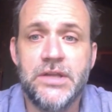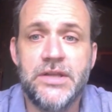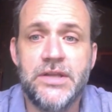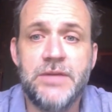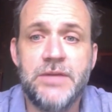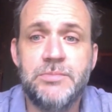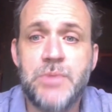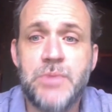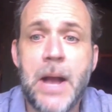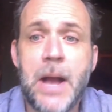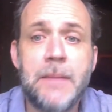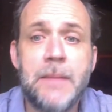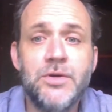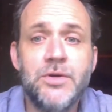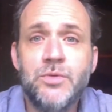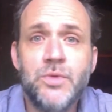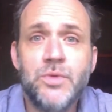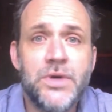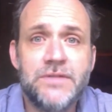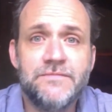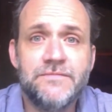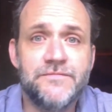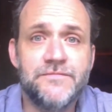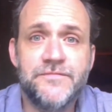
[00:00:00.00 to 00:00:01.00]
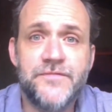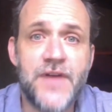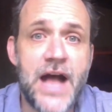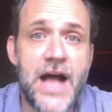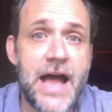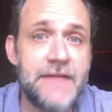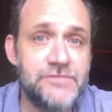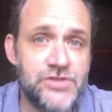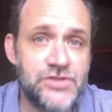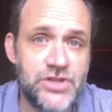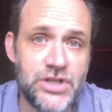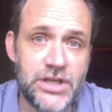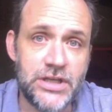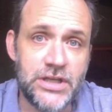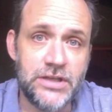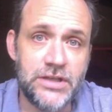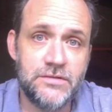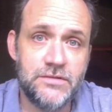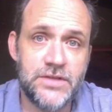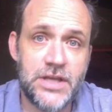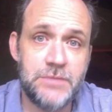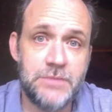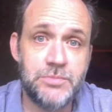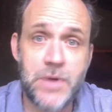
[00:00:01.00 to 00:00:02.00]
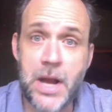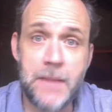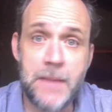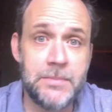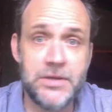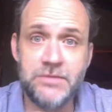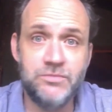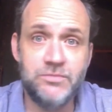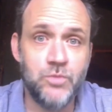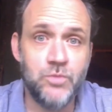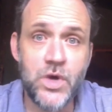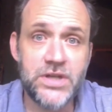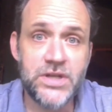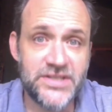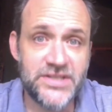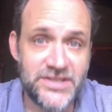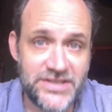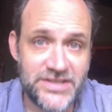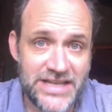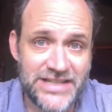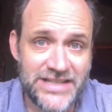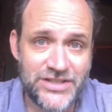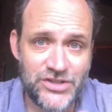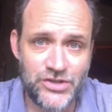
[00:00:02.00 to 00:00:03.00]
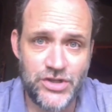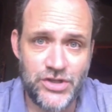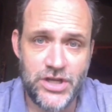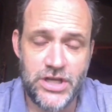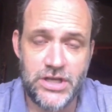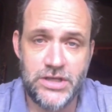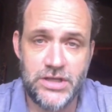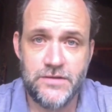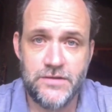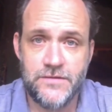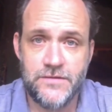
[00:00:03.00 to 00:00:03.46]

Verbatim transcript: They probably want 5G. They probably want 6G.